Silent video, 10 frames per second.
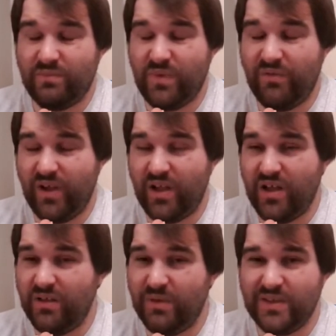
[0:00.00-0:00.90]
If I
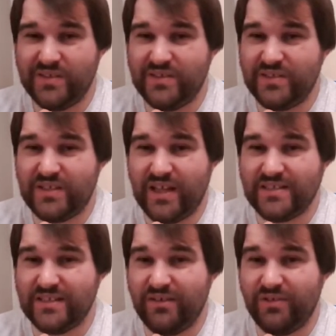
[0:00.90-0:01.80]
can't, because it just
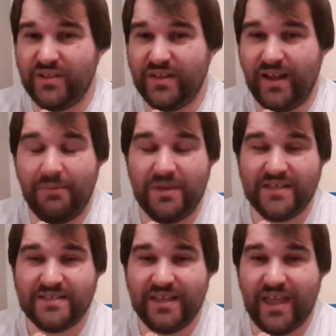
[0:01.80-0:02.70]
adds another dynamic
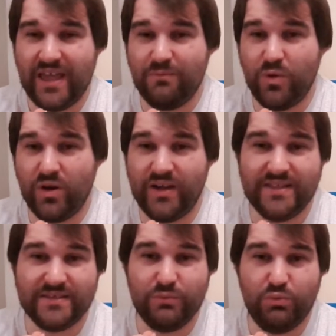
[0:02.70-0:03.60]
to the game where I need
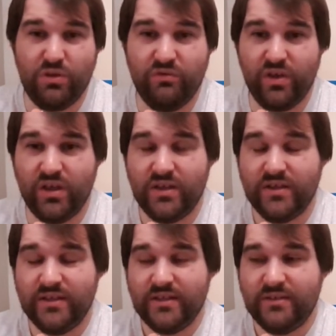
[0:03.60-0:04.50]
to maneuver
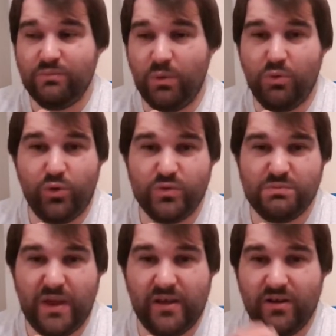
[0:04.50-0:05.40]
my models
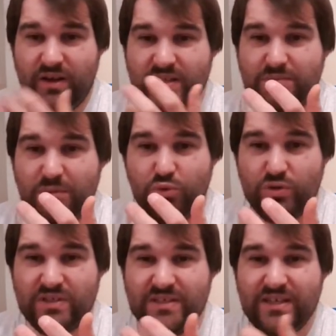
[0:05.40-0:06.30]
better, I need to be more
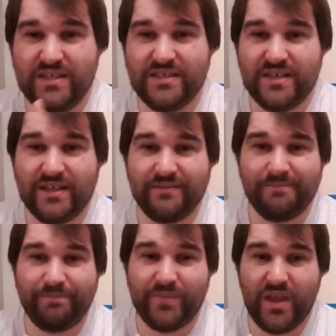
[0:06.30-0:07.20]
strategic,
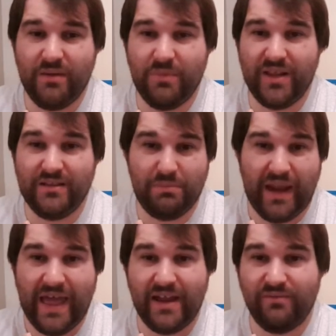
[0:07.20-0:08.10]
I need to
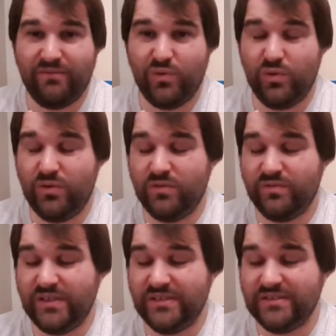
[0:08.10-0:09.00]
plan for
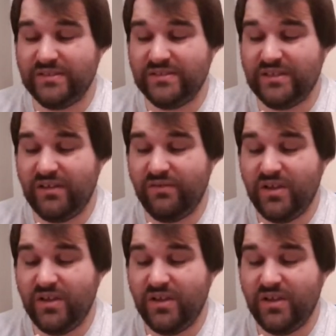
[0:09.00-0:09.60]
things and stuff.